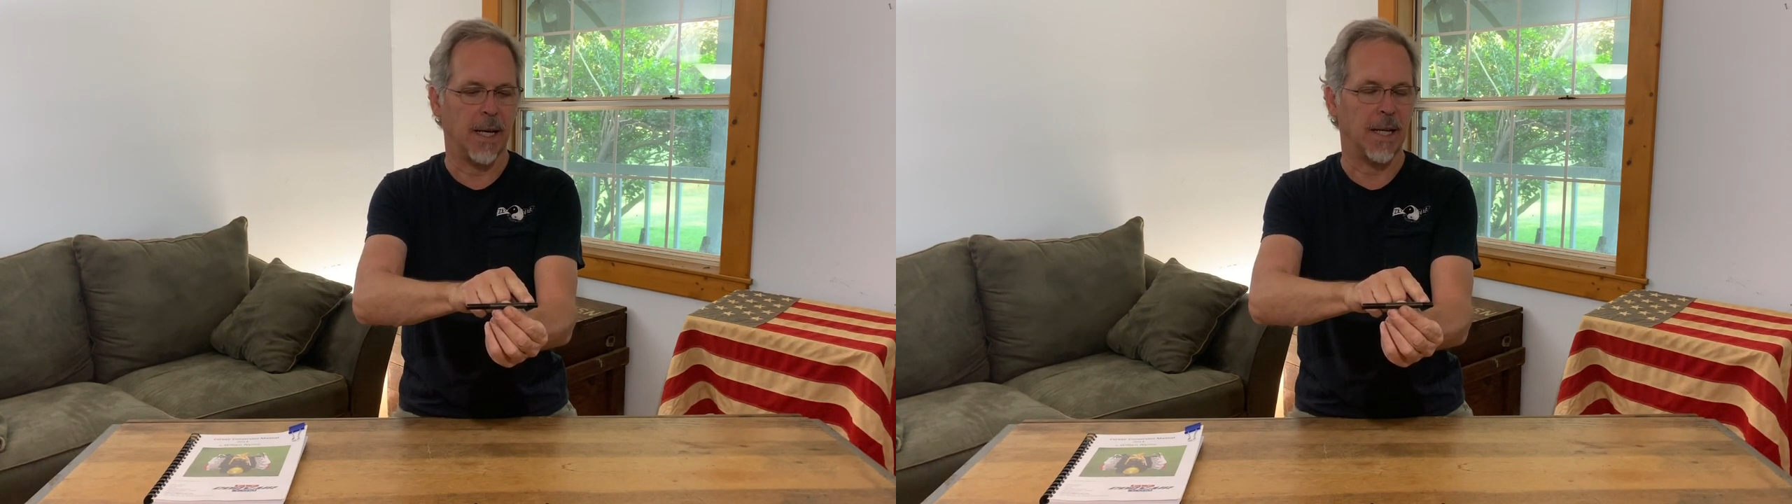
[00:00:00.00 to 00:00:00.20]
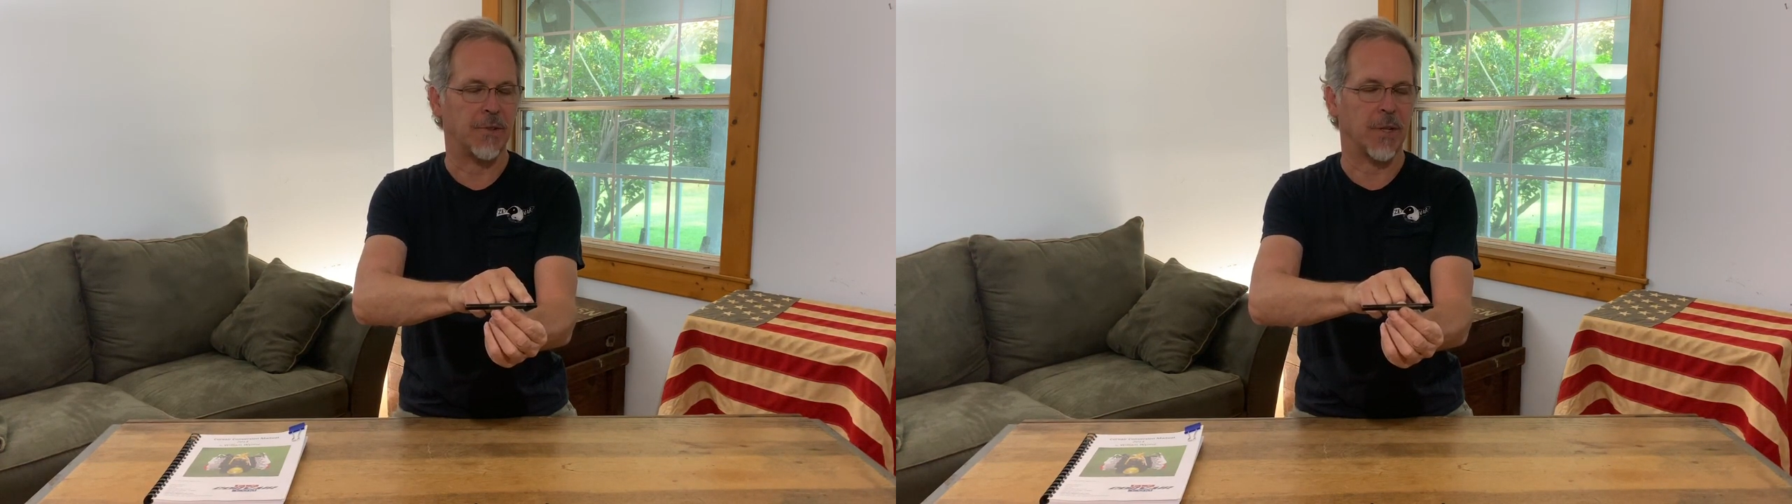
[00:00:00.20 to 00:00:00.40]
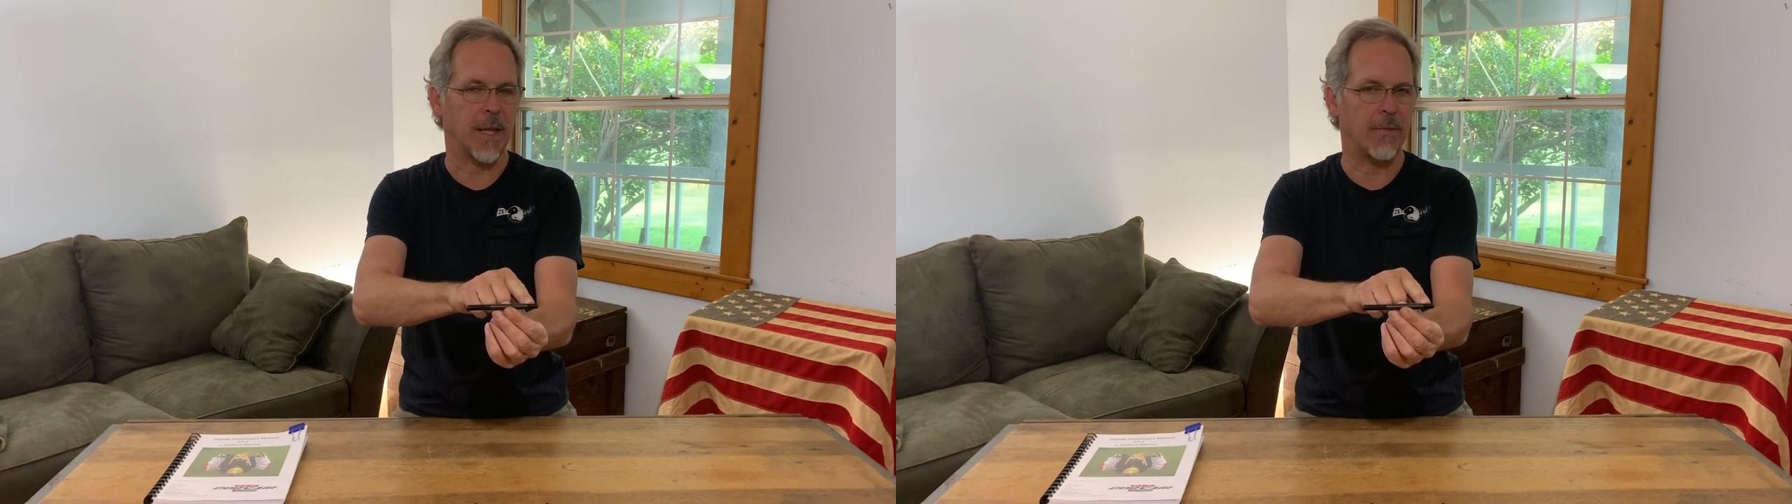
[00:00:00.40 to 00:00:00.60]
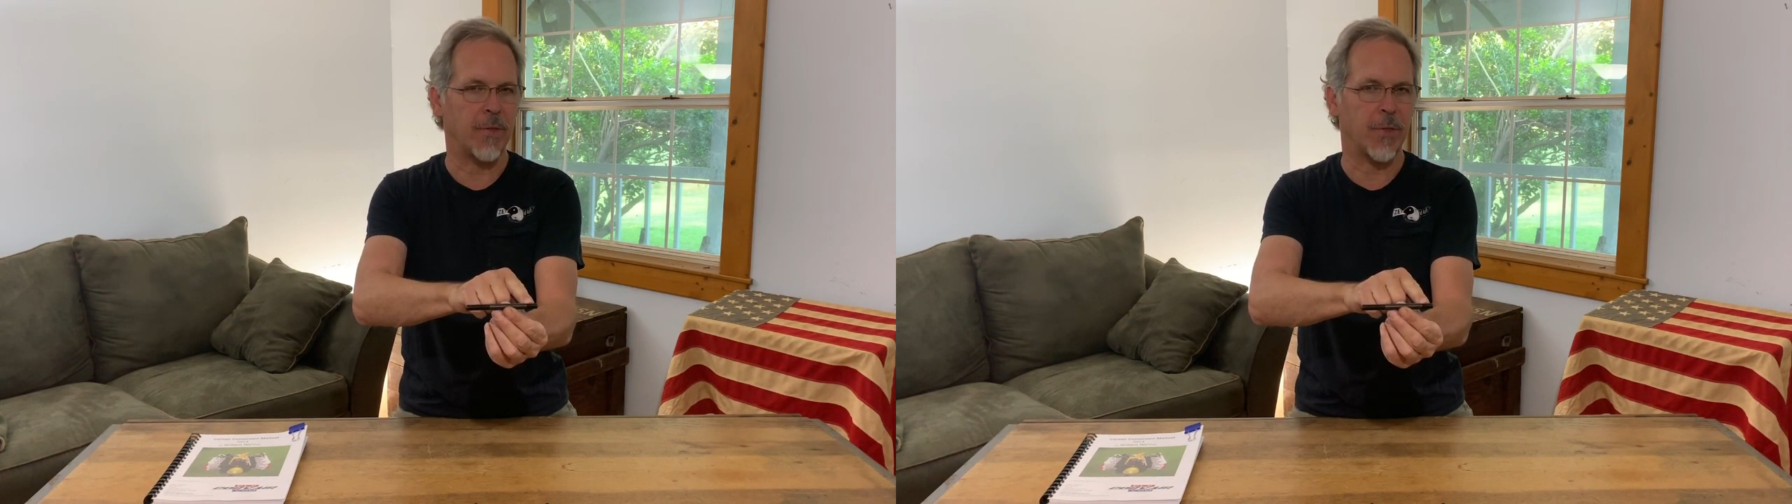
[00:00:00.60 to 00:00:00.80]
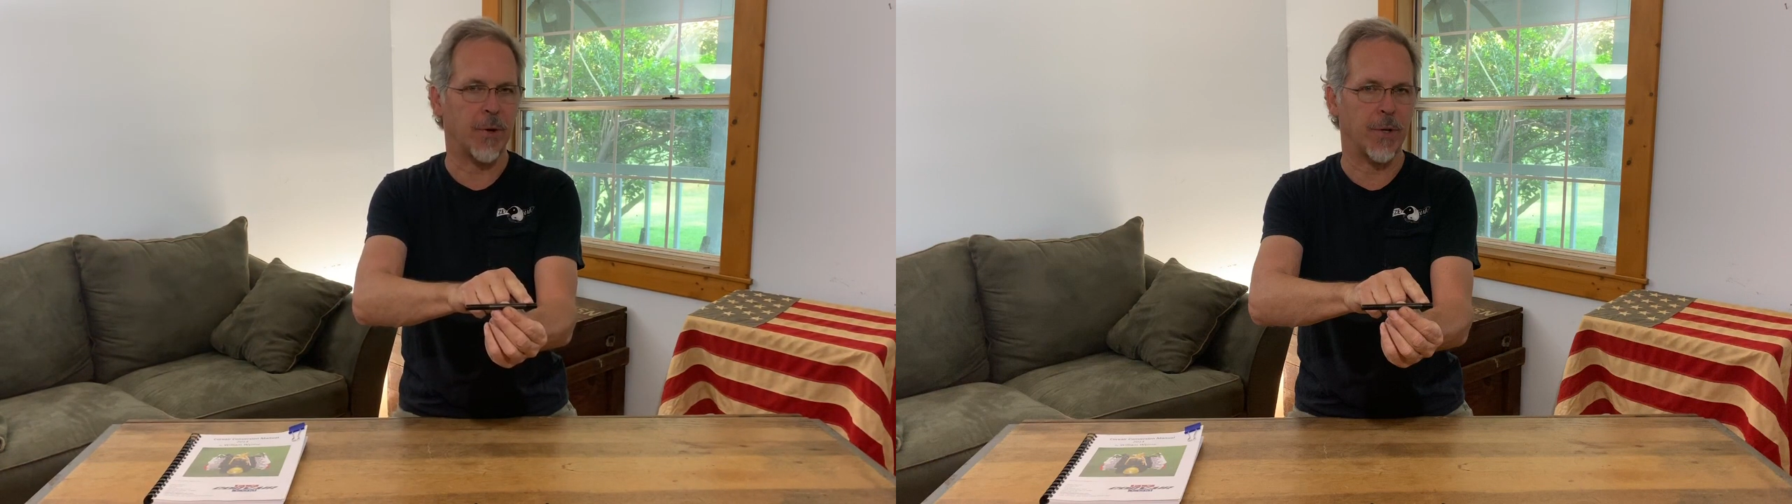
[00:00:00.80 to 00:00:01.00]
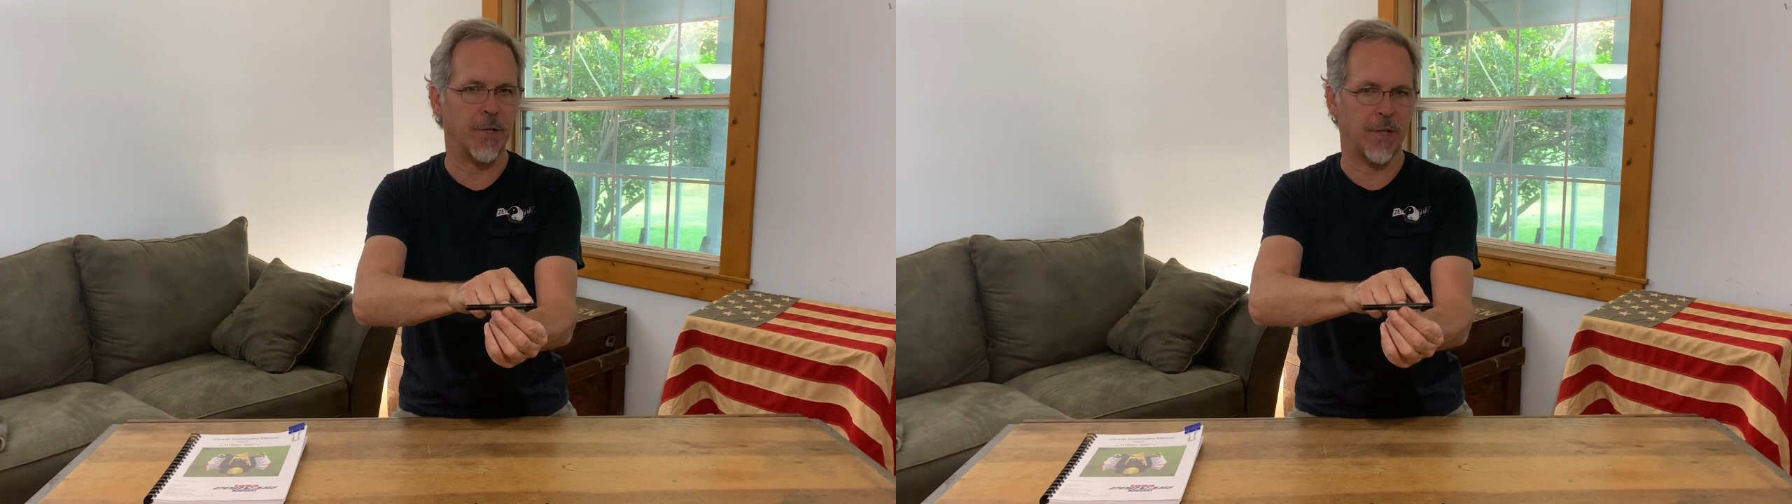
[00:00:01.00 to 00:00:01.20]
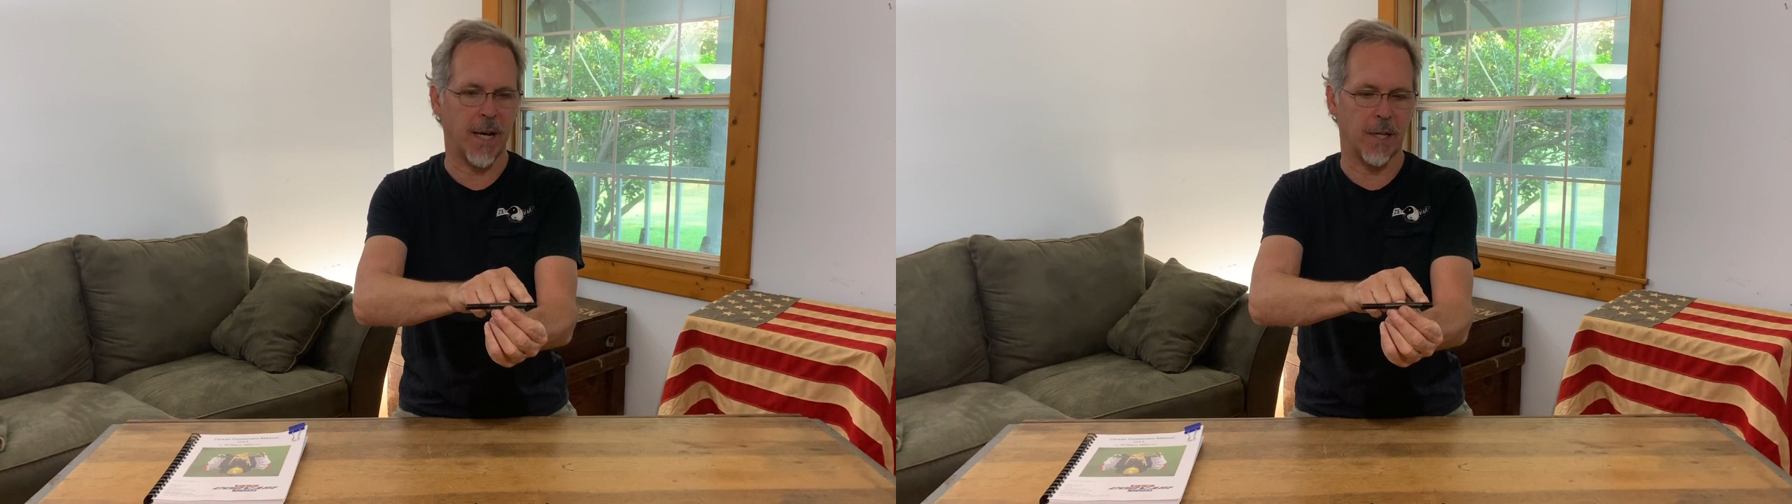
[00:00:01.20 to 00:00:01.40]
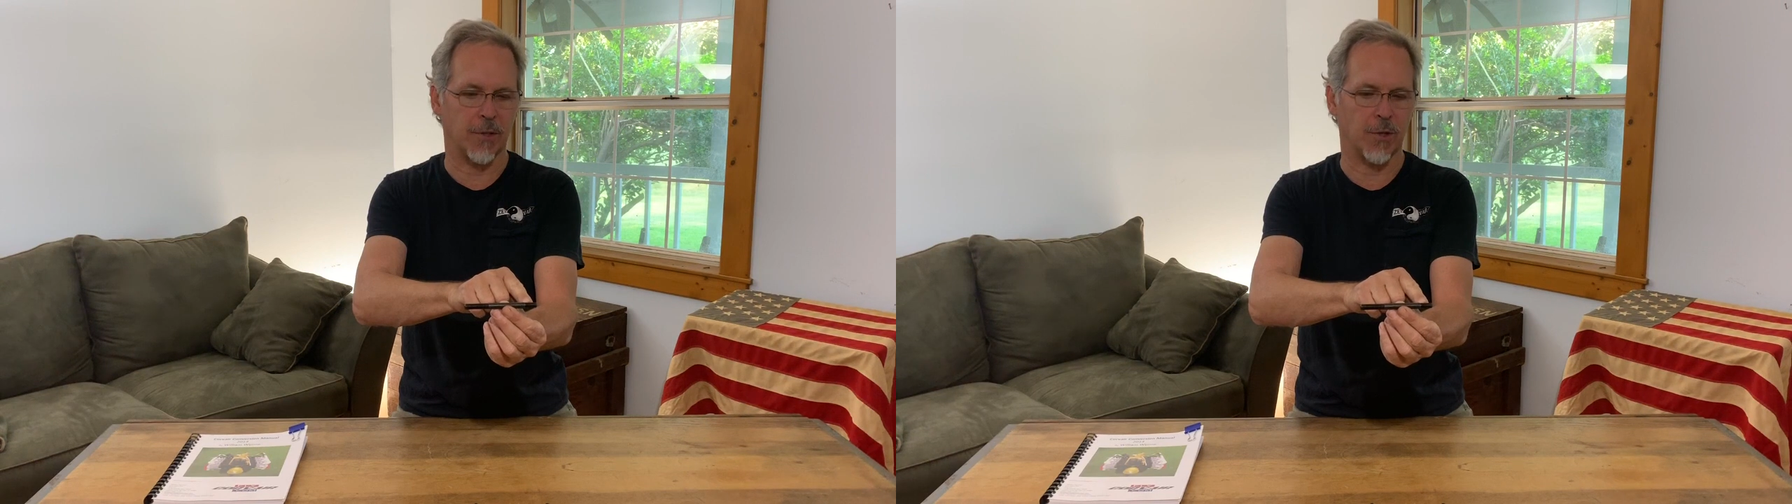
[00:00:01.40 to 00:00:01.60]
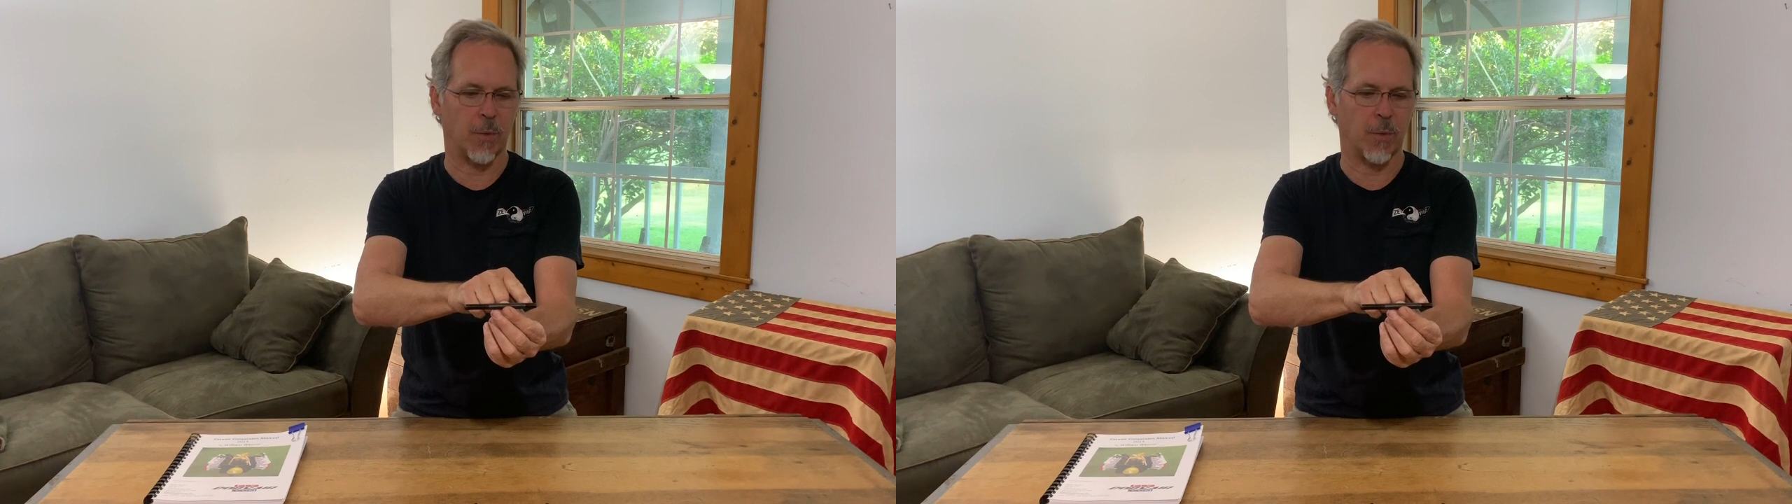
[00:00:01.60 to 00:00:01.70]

is 11/32